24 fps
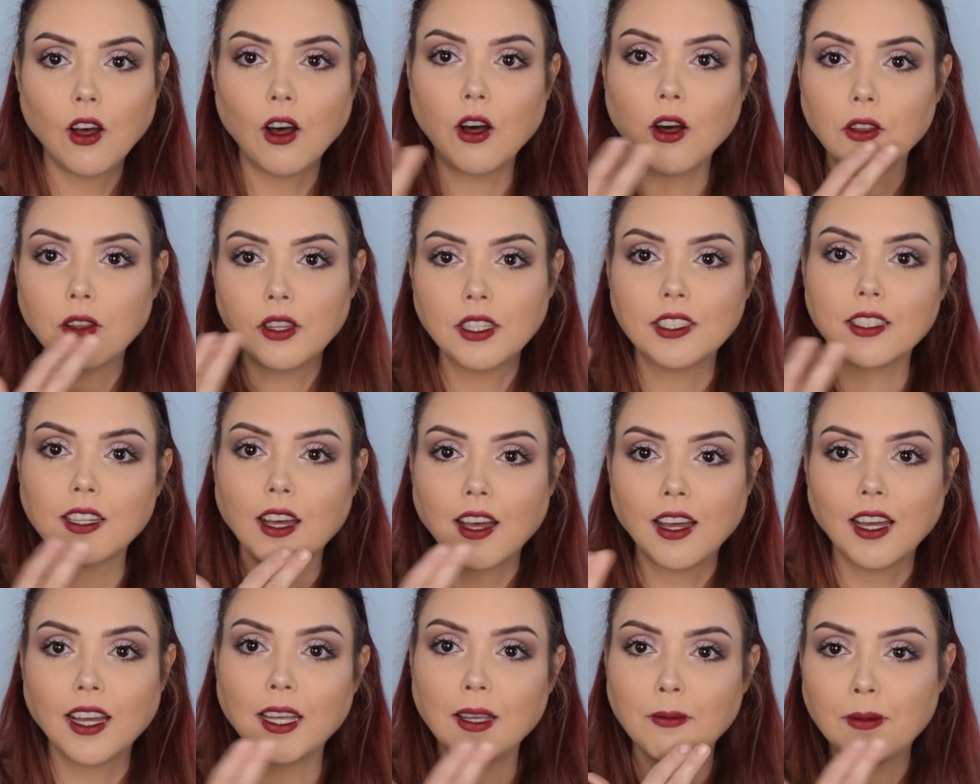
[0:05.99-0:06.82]
all the
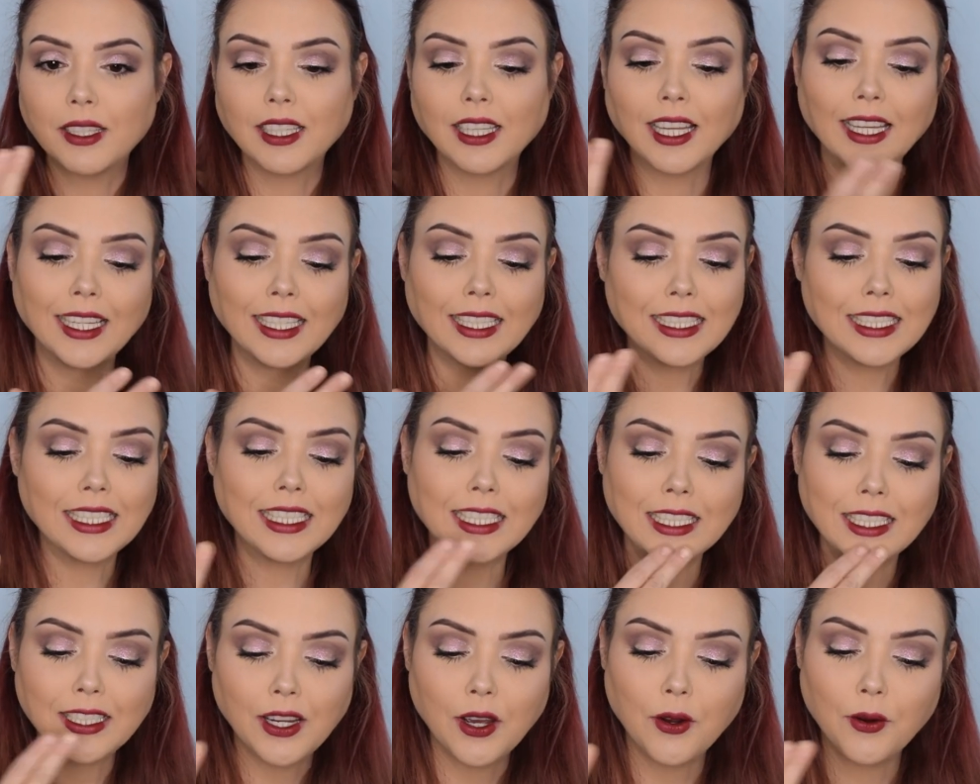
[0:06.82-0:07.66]
time and like
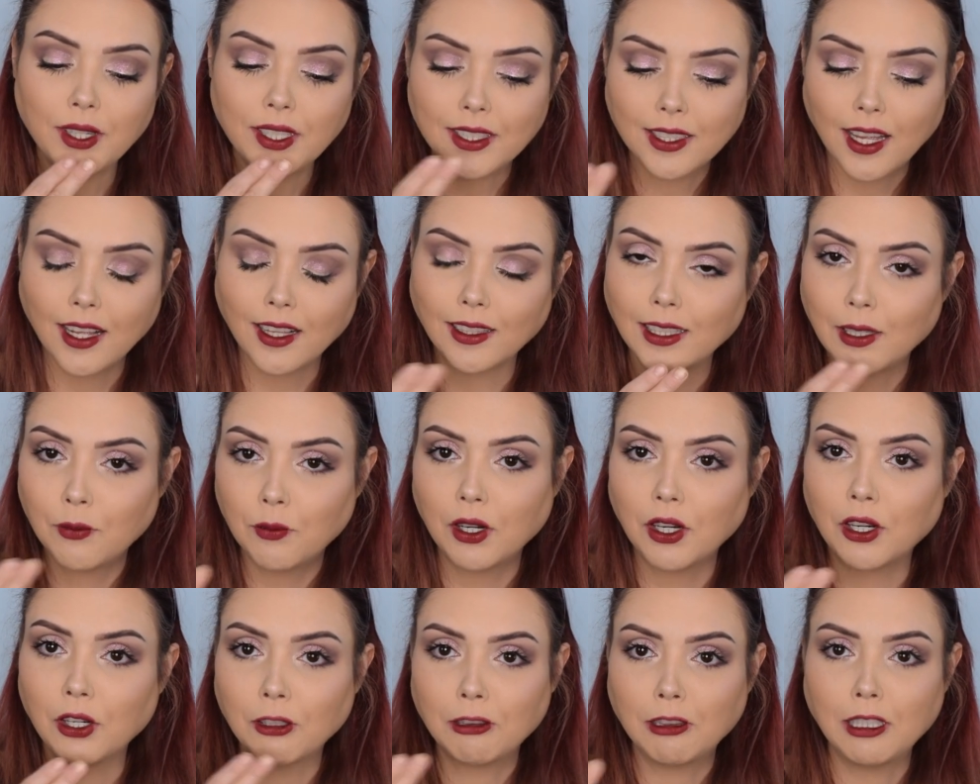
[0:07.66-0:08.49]
didn't know exactly
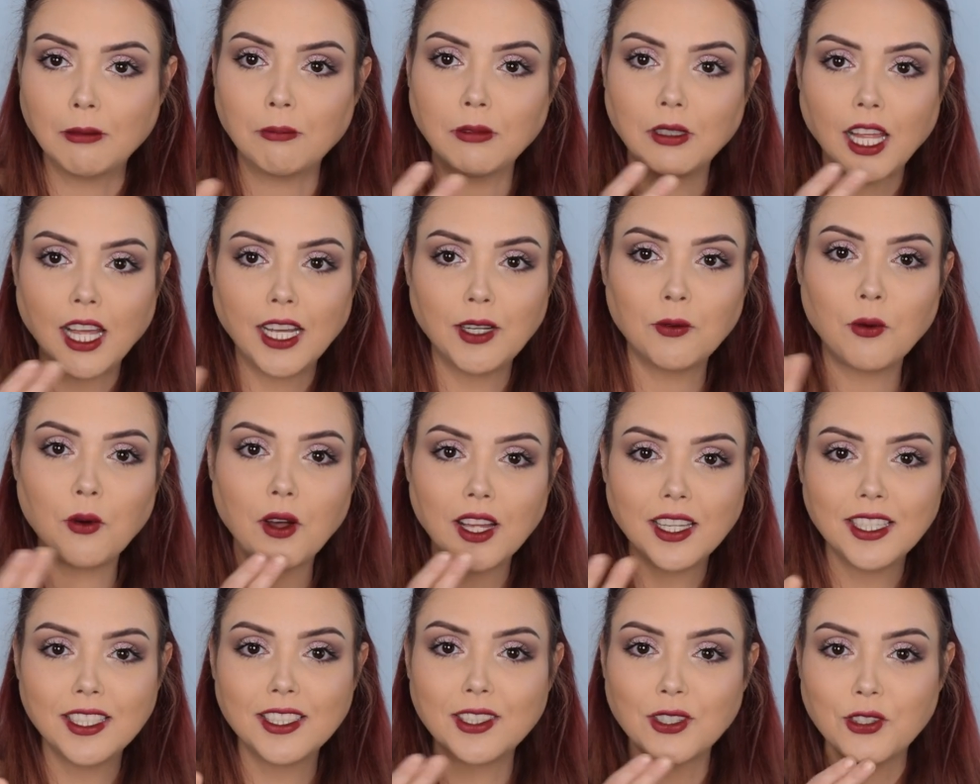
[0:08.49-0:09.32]
where her lip line
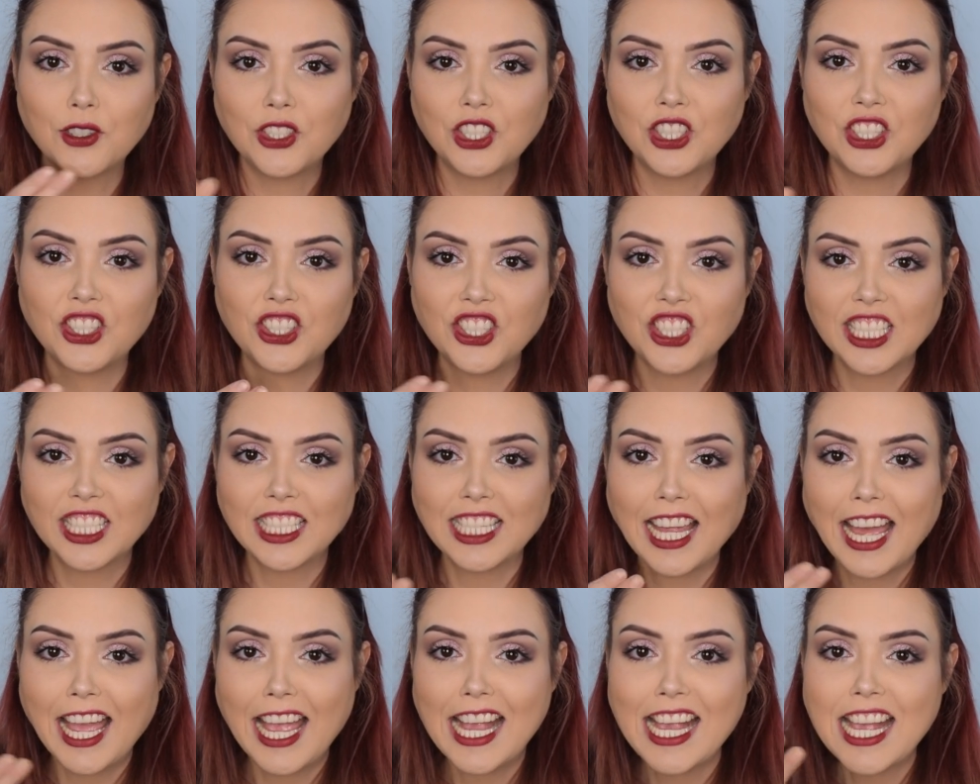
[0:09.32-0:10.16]
was. So she's just
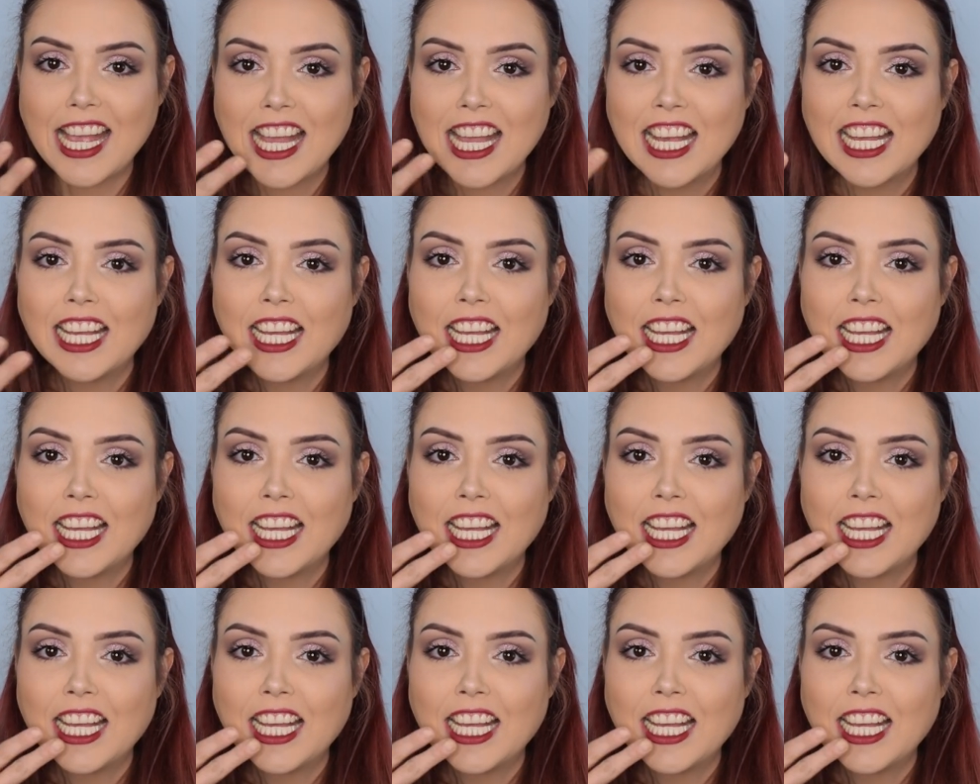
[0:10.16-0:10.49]
like,